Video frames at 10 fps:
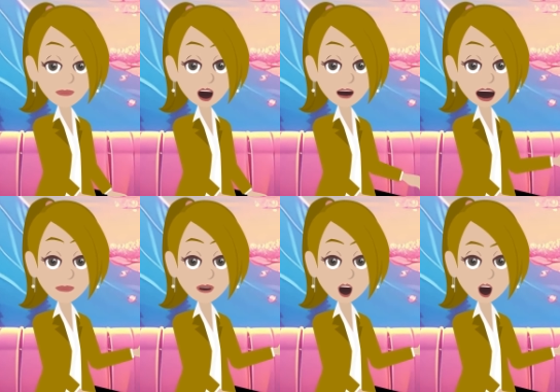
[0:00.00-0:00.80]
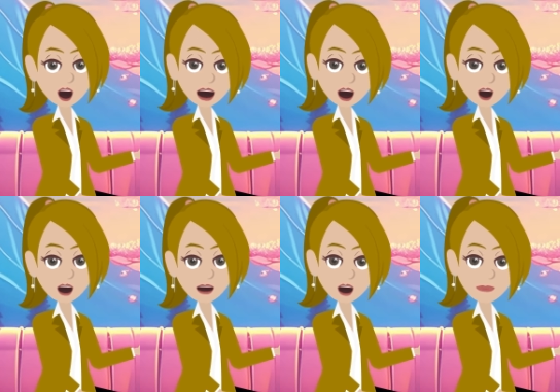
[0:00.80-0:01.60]
And yet here you are
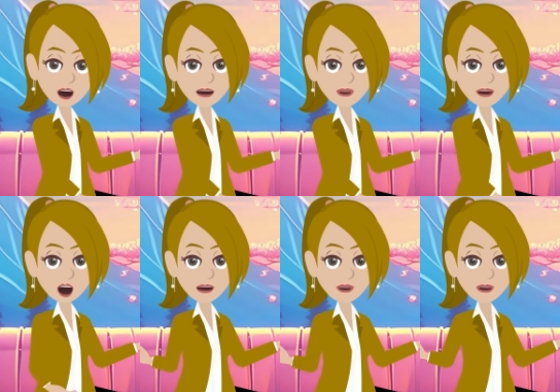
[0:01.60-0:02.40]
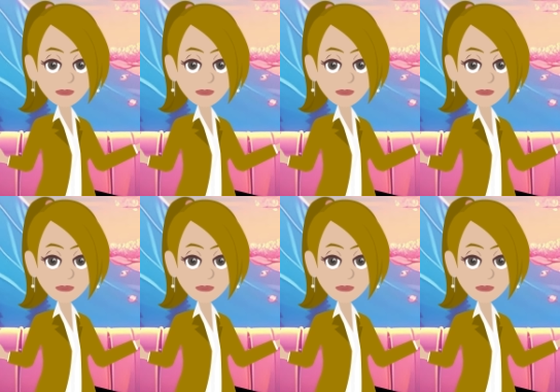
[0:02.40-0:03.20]
in these physical bodies.
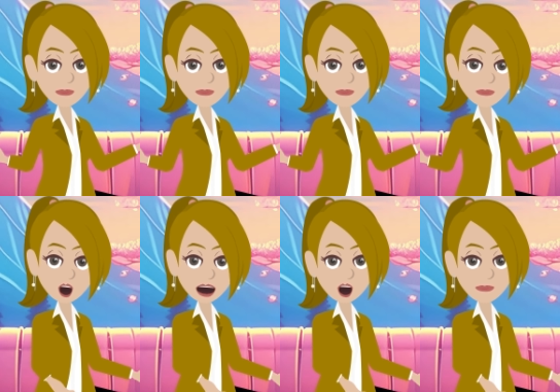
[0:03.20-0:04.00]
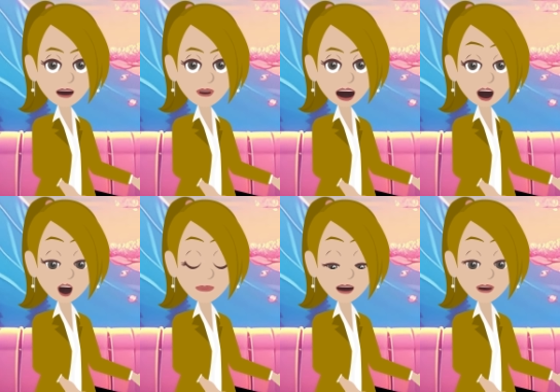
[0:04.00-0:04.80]
The larger part
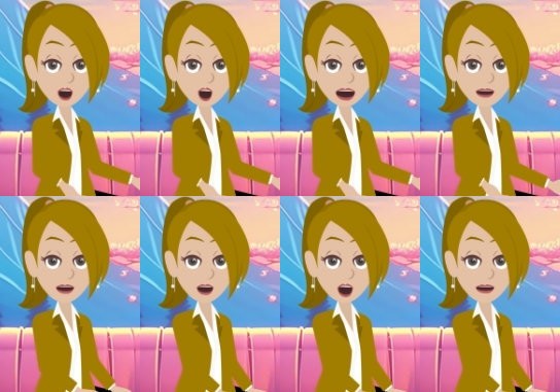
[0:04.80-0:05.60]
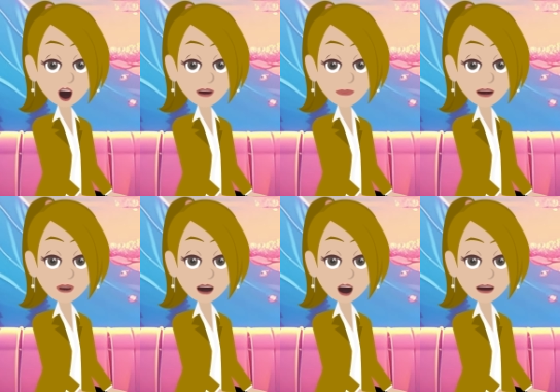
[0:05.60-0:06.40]
of you remaining non-physical,
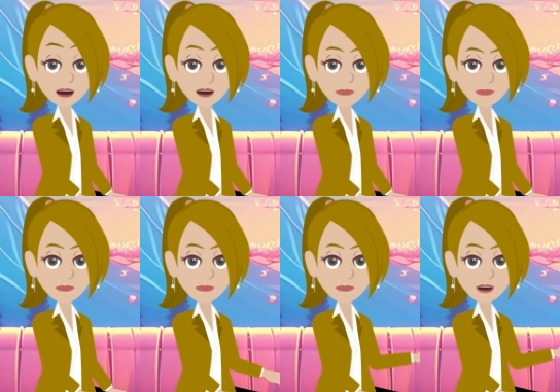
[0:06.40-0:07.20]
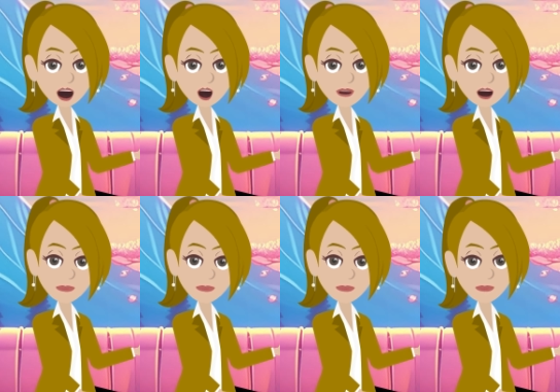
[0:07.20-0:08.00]
do you know that? In other
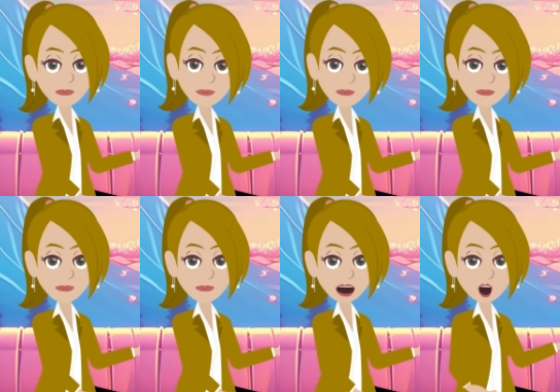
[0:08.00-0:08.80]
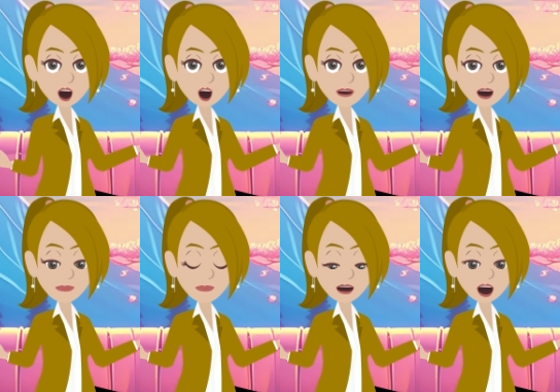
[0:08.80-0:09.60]
words, there is this
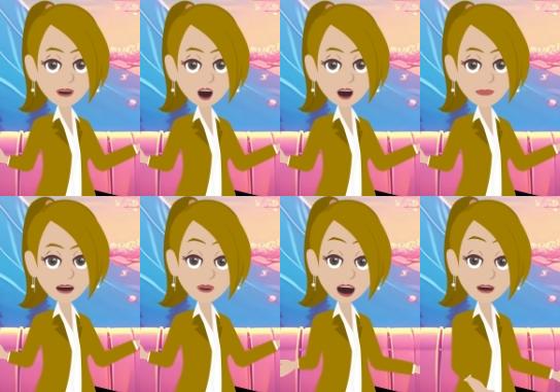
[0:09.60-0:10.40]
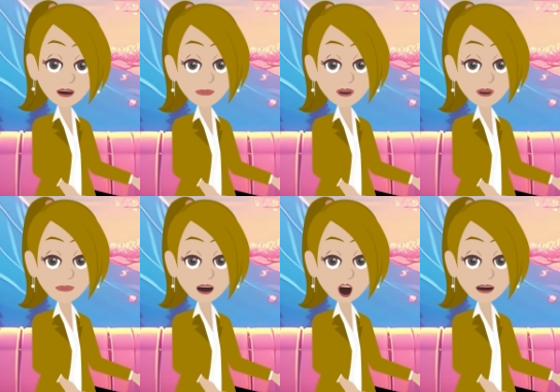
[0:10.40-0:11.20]
source energy part of you
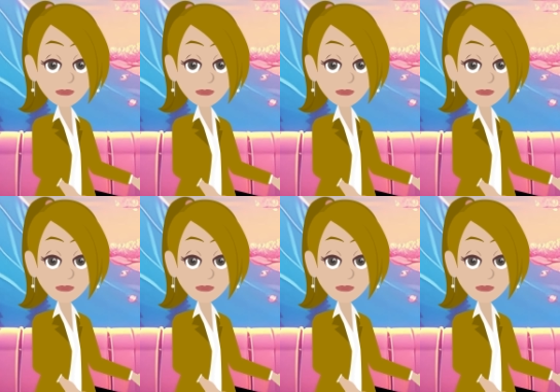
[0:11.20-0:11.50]
who